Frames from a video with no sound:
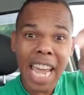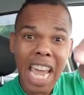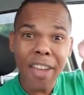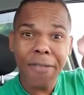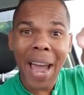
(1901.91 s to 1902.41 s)

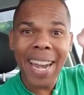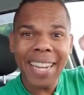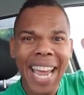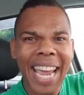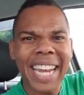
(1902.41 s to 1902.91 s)

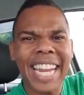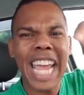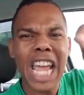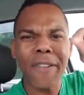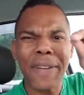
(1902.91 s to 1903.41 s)
Even
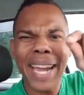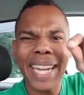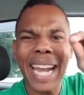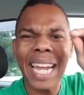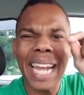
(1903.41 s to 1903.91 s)

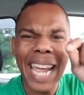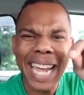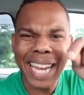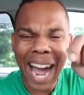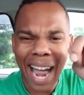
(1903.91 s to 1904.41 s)
the
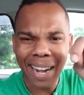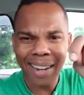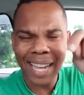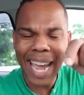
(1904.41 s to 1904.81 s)
legal